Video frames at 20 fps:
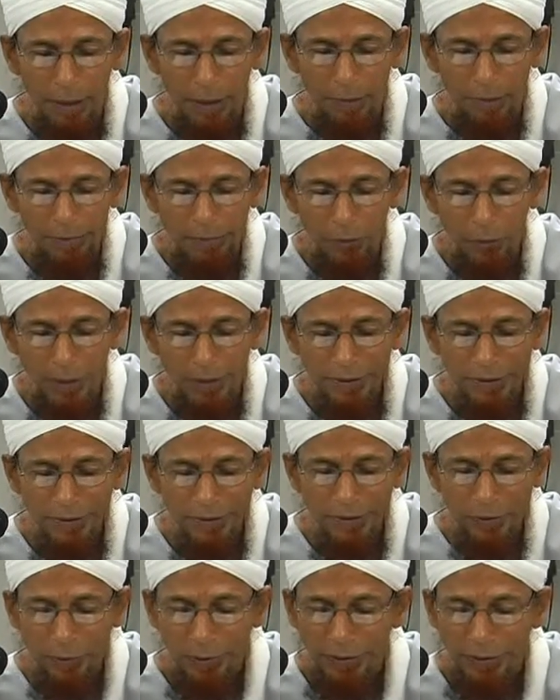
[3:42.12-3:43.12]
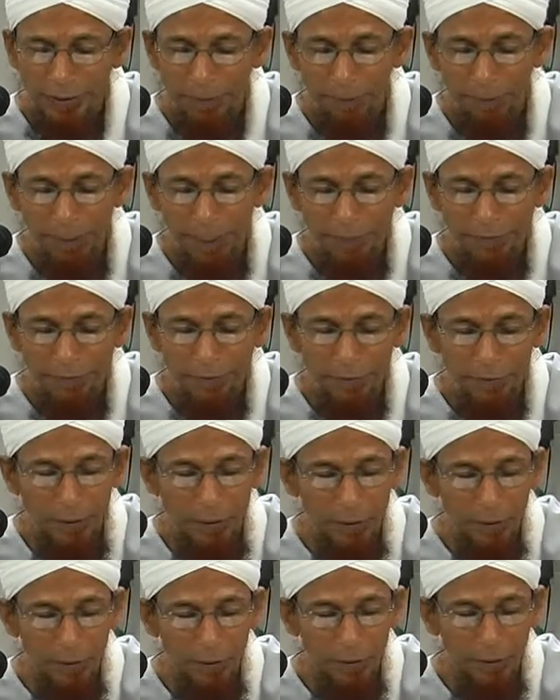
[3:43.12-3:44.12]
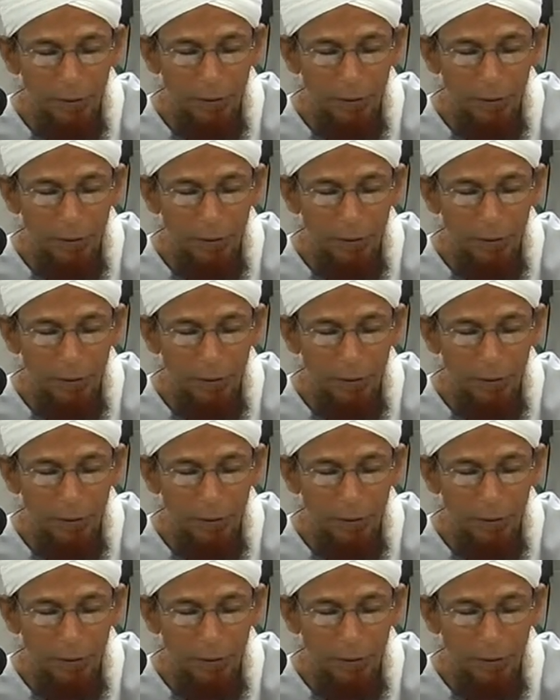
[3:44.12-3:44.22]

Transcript: So it is with a mentor